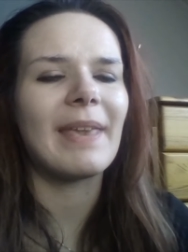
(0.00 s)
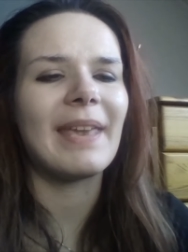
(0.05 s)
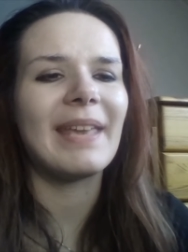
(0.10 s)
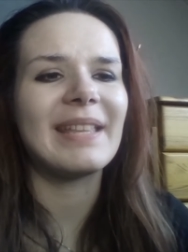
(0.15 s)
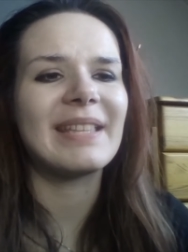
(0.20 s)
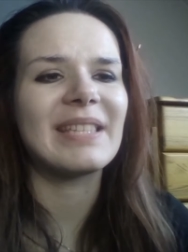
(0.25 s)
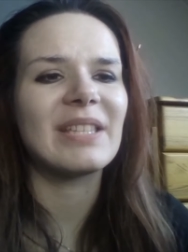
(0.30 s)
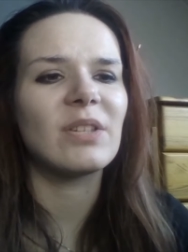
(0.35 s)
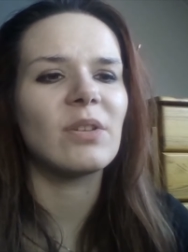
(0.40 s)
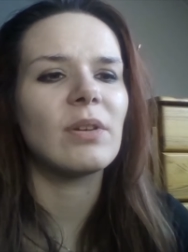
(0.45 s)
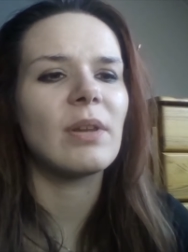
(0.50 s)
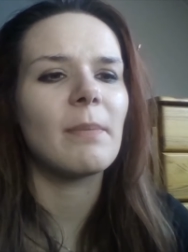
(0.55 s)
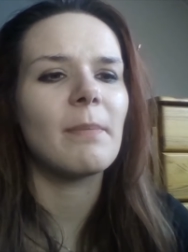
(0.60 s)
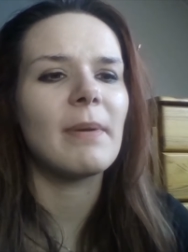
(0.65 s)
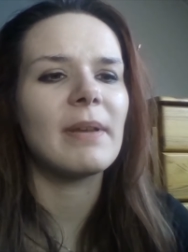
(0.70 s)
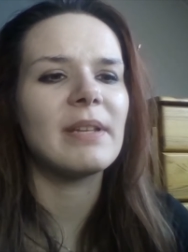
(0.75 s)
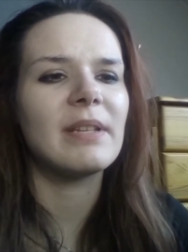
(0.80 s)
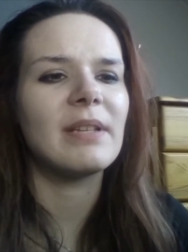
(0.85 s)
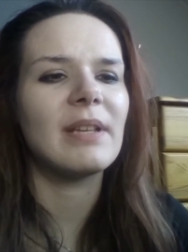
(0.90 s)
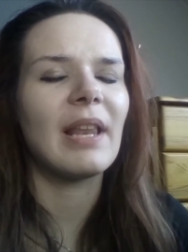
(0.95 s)
it's not a
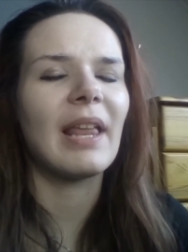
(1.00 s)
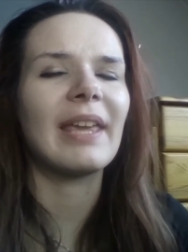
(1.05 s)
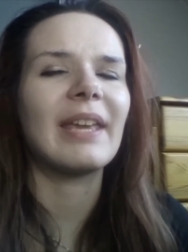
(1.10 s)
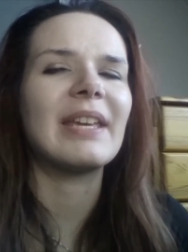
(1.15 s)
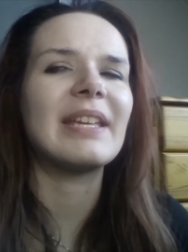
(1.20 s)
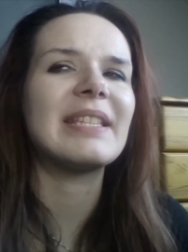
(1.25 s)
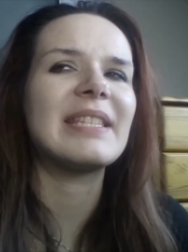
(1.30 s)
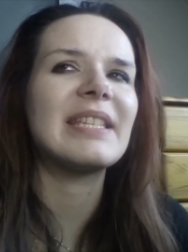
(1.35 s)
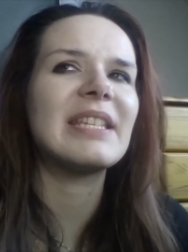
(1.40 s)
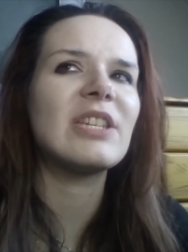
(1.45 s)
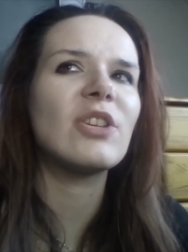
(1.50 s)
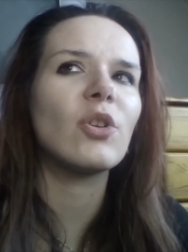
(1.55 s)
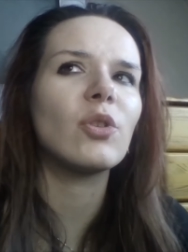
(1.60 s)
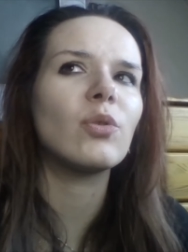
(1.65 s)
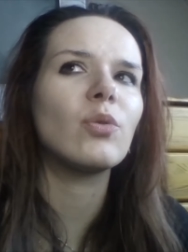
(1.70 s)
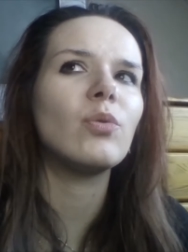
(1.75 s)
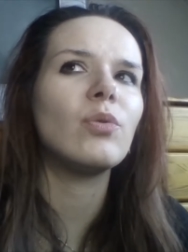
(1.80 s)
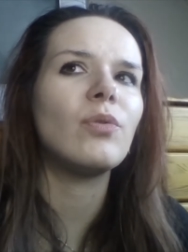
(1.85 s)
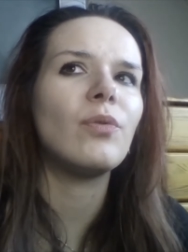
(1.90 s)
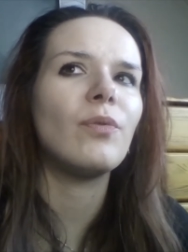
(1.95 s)
bad, like, it's not
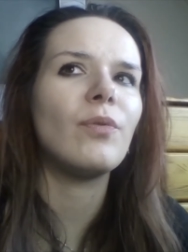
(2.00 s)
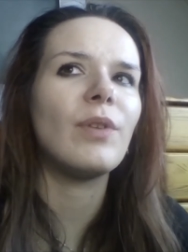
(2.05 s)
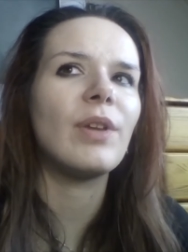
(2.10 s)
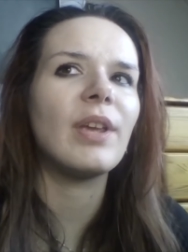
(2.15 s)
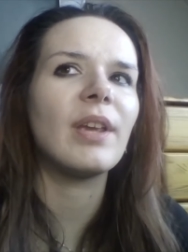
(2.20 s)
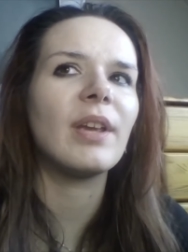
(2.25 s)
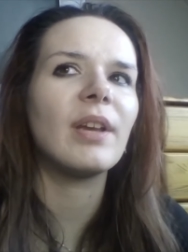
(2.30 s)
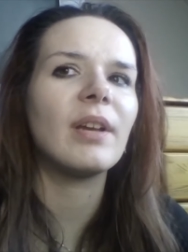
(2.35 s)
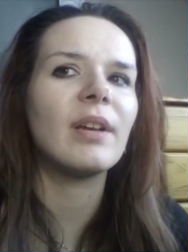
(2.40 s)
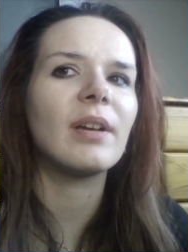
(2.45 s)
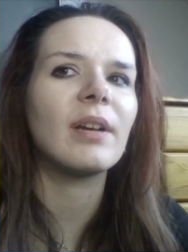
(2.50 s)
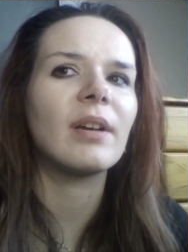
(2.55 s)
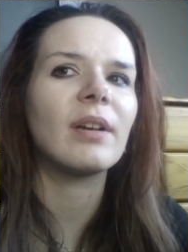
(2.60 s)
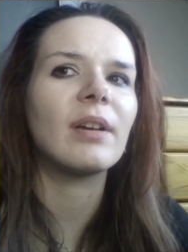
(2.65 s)
a good thing.